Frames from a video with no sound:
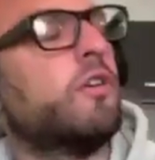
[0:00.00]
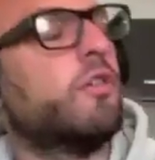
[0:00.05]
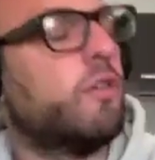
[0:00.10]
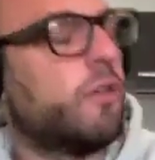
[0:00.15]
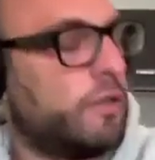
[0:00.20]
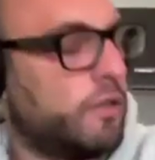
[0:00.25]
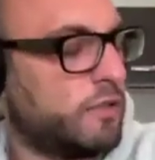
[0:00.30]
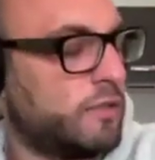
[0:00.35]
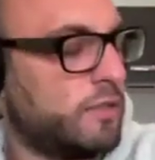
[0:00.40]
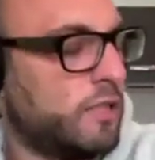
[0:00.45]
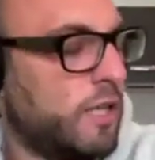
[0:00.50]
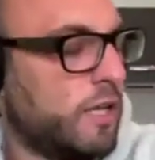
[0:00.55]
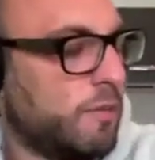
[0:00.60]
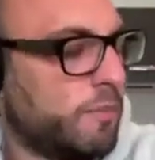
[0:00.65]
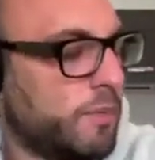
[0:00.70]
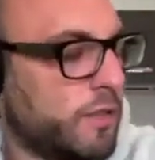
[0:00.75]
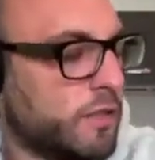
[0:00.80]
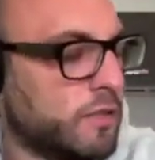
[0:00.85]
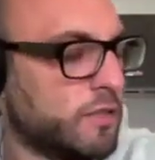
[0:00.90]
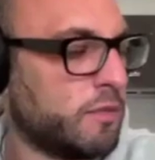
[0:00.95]
career in a sec,
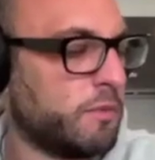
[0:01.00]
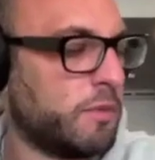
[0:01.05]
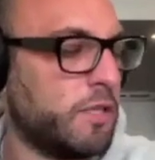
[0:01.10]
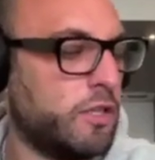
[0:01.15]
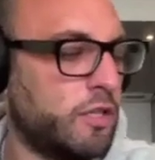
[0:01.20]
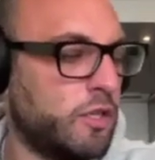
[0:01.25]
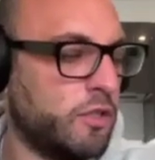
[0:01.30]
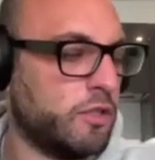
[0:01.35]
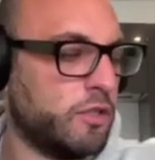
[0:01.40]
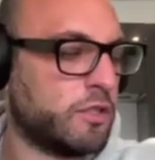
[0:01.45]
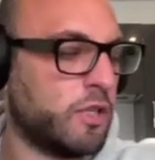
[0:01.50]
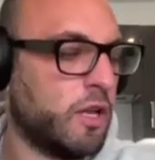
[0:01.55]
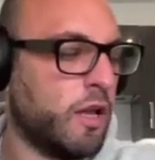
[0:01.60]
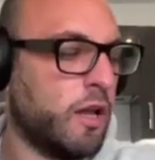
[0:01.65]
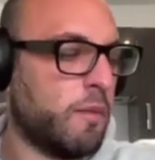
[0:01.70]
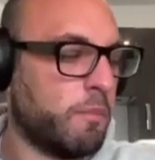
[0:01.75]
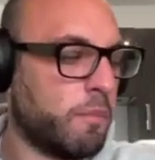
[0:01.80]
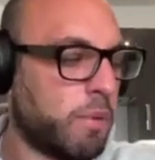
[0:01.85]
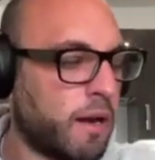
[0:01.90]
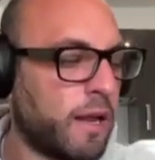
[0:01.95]
but someone who's
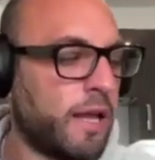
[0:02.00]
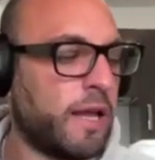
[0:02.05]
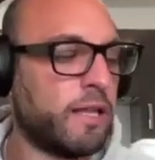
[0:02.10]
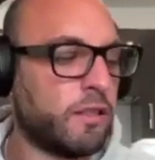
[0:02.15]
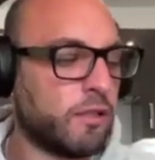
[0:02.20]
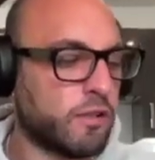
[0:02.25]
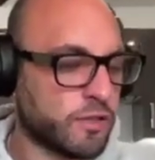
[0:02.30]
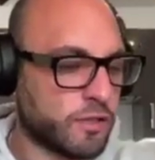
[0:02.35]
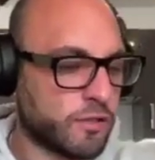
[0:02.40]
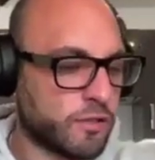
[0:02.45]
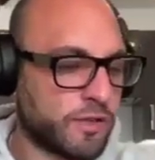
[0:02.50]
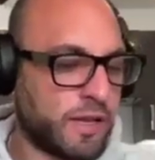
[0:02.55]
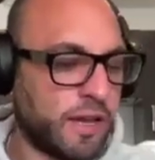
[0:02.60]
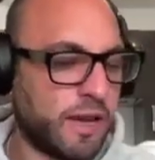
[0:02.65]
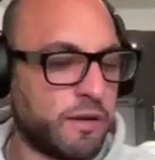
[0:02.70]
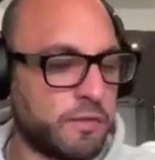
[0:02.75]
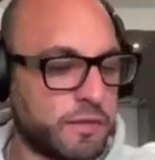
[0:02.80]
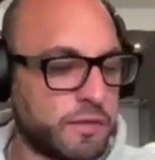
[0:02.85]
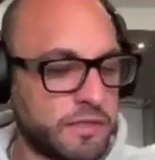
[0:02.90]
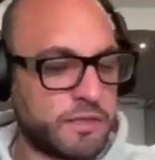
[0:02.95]
played lots of
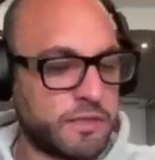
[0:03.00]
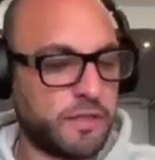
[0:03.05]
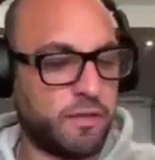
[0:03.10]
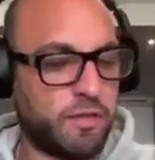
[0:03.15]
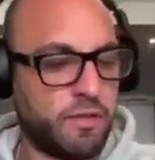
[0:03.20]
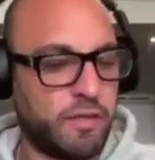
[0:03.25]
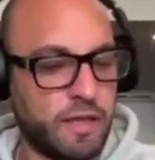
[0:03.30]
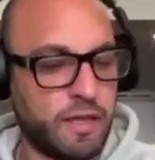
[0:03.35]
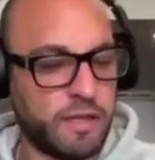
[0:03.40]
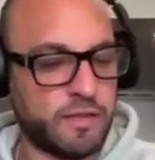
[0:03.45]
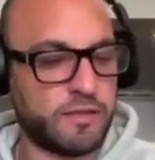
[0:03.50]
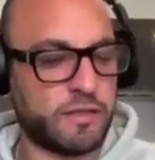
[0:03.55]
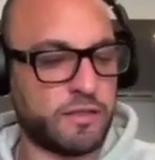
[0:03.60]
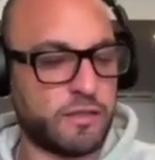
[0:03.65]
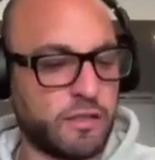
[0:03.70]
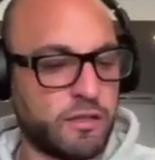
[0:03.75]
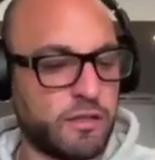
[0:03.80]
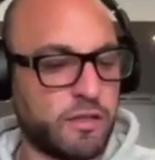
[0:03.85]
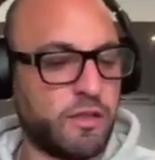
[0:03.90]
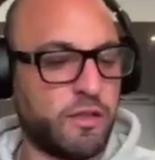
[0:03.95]
characters in the theatre
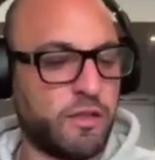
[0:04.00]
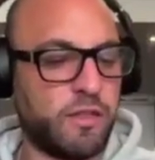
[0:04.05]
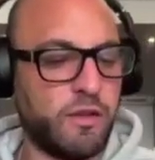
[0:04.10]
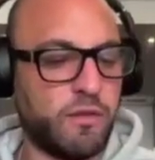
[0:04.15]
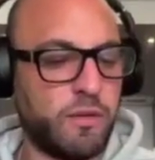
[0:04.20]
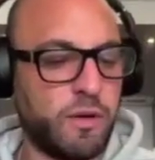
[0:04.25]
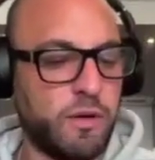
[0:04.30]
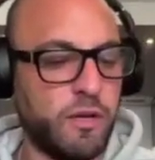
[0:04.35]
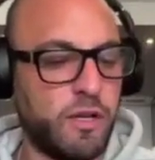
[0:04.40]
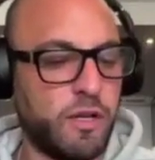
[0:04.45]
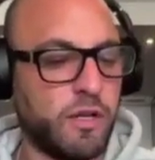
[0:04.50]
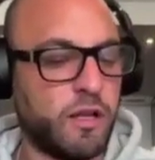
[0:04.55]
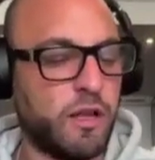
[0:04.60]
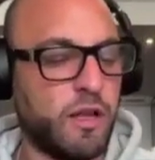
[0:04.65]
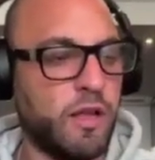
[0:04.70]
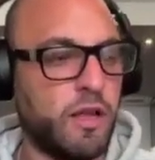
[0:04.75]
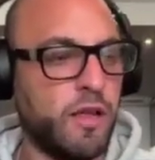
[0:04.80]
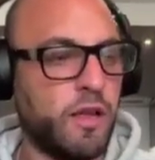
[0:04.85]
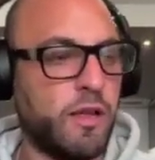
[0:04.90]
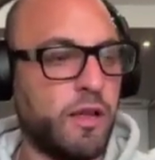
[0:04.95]
to kind of think, well, look,
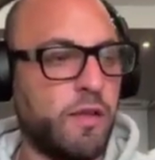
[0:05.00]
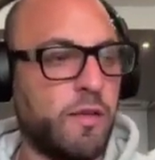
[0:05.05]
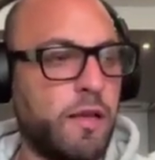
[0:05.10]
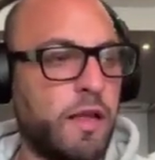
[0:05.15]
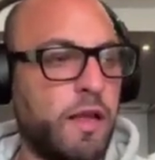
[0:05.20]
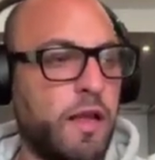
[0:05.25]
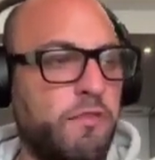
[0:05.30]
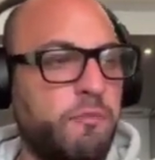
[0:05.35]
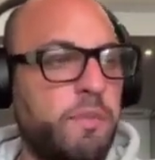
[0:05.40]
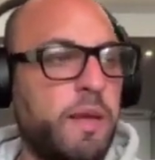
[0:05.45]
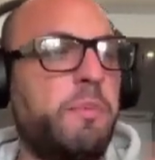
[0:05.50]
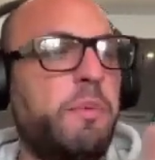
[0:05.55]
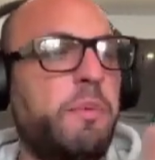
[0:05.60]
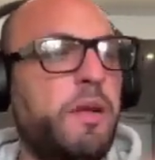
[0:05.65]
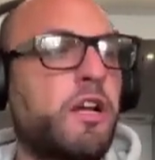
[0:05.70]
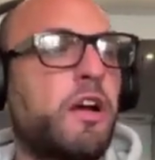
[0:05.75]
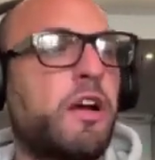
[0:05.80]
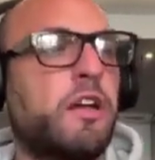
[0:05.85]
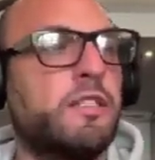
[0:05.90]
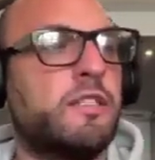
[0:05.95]
if people are
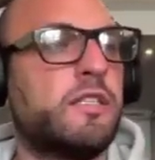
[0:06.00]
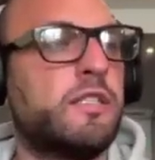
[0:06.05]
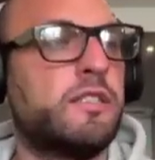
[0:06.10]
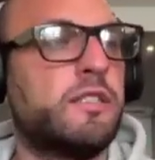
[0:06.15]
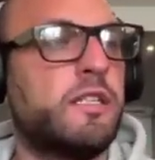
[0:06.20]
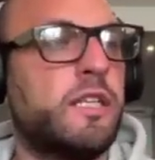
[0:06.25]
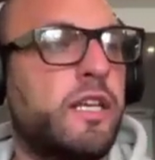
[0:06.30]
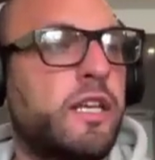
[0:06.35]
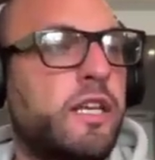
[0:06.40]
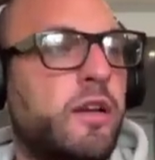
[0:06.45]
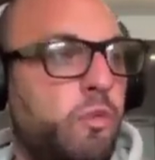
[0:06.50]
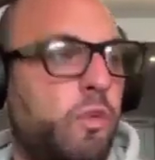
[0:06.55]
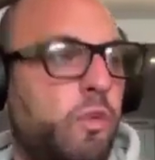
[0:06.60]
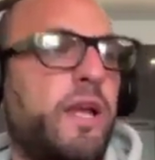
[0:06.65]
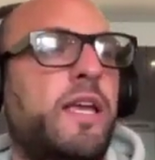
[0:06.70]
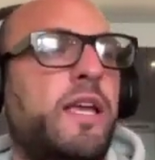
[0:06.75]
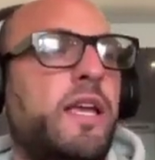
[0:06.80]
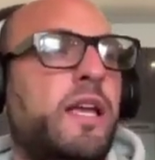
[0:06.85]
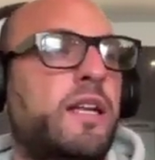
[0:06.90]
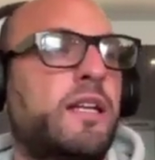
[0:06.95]
going to see
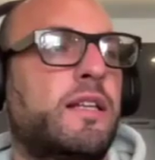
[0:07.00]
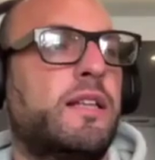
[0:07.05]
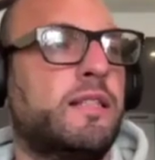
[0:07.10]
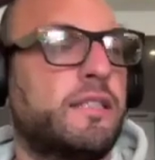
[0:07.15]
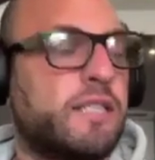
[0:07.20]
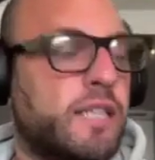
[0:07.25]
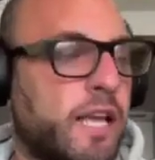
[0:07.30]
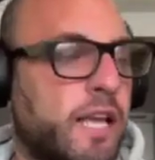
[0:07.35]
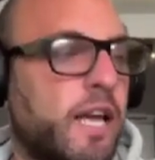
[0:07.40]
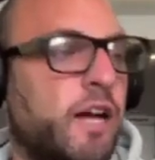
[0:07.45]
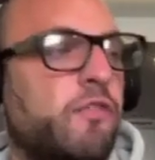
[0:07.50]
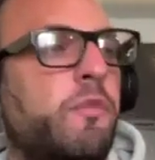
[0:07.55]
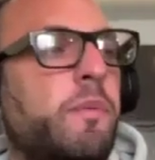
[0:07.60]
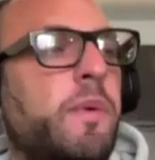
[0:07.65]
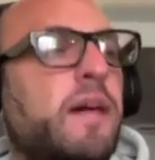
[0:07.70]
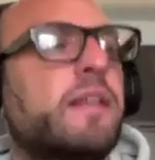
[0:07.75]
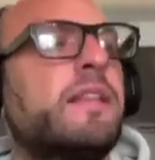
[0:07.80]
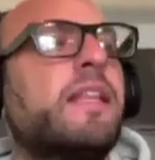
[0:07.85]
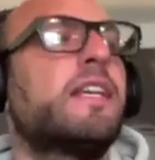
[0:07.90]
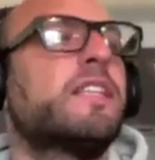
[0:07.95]
Wicked and they're seeing
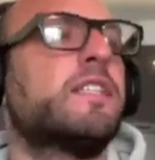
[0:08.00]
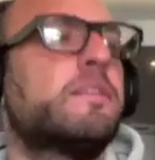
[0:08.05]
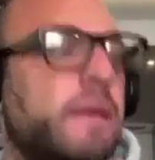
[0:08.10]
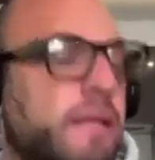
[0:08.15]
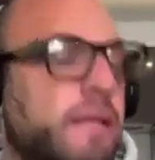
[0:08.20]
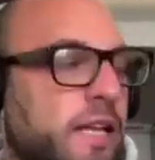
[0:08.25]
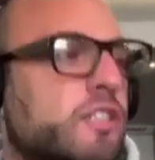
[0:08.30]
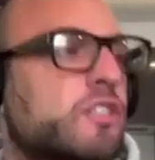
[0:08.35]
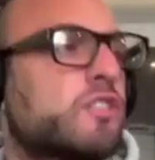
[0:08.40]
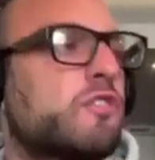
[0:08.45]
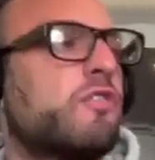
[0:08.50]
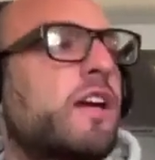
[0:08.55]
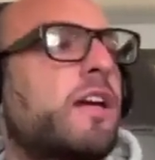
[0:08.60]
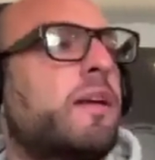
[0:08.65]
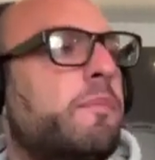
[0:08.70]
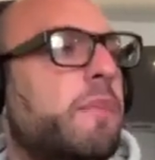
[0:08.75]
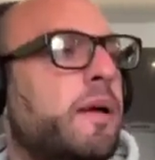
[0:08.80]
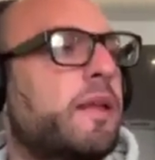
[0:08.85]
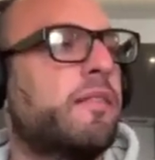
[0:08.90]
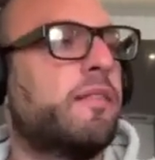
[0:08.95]
Alphabet and that's me, that's
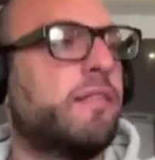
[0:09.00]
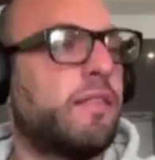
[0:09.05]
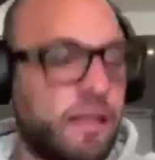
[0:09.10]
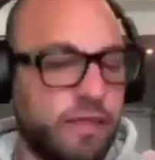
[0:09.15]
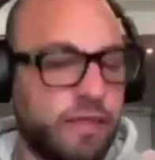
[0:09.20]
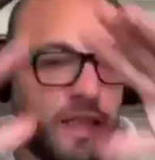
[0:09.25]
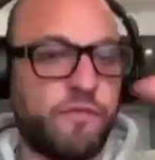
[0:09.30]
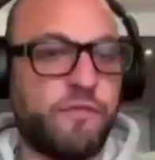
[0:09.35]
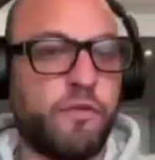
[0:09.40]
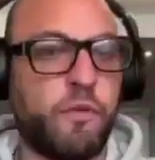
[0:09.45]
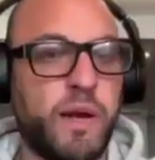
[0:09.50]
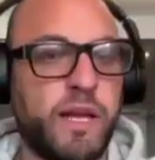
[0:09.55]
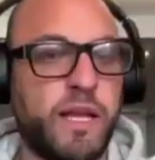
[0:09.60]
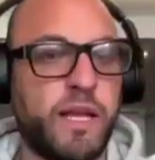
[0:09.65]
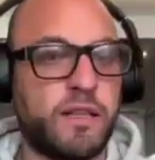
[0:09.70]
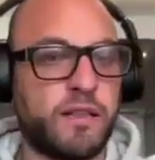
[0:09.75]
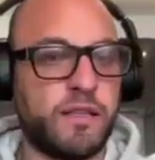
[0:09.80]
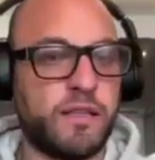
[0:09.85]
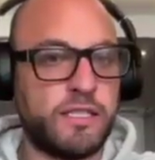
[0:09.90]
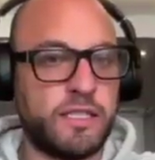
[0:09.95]
great. But they're there for
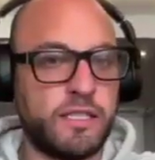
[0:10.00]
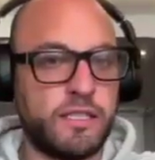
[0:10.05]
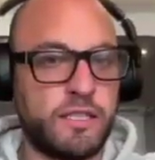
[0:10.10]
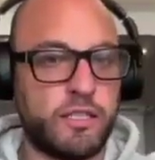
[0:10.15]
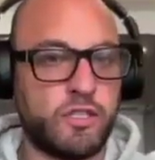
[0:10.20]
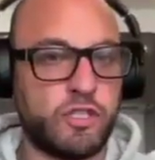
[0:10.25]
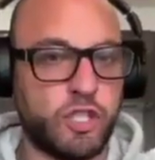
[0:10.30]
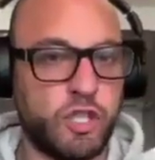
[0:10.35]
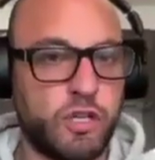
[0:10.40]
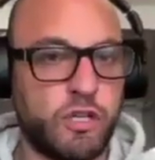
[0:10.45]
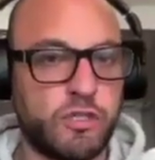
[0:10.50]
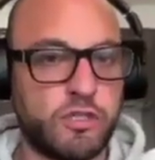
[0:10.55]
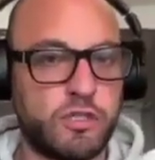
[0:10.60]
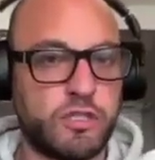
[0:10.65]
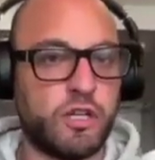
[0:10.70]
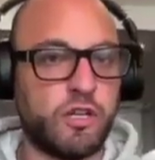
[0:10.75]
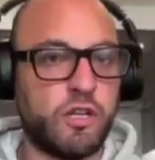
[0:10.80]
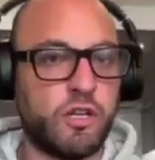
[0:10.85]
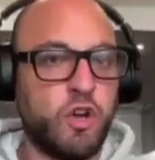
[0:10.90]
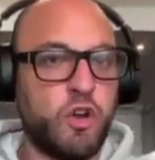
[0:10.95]
Wicked. This is the chance
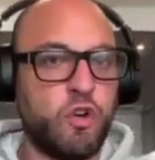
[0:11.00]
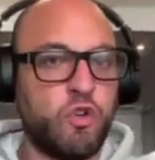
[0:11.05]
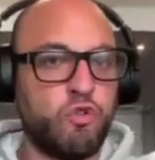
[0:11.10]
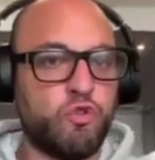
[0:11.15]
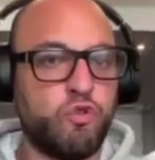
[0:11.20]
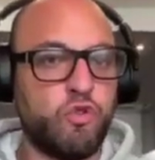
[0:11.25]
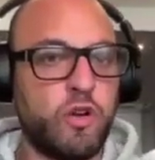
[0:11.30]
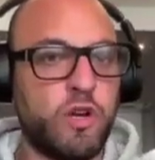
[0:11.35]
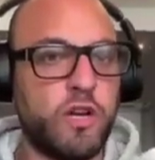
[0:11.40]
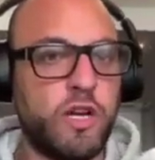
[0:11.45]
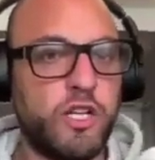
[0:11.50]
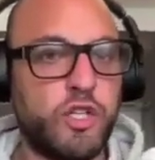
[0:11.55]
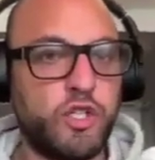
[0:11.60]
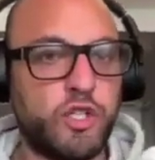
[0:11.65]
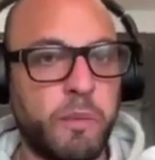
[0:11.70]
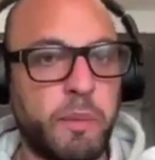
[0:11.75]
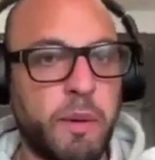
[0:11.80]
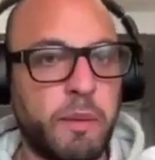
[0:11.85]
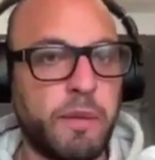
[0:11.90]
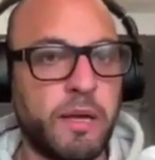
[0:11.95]
to really
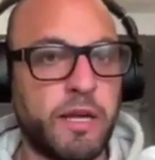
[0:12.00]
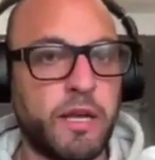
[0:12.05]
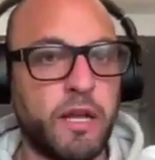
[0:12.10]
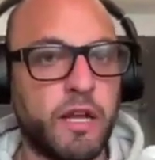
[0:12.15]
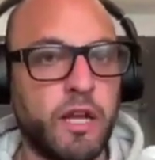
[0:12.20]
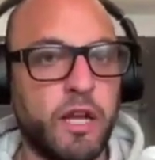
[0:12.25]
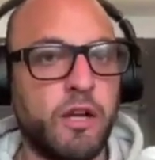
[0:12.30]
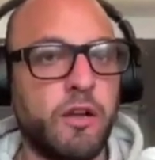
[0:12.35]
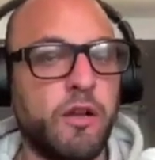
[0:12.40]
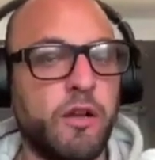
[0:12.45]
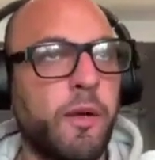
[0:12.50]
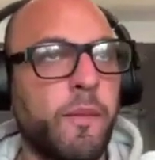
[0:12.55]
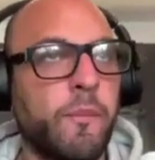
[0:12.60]
strip it back and go,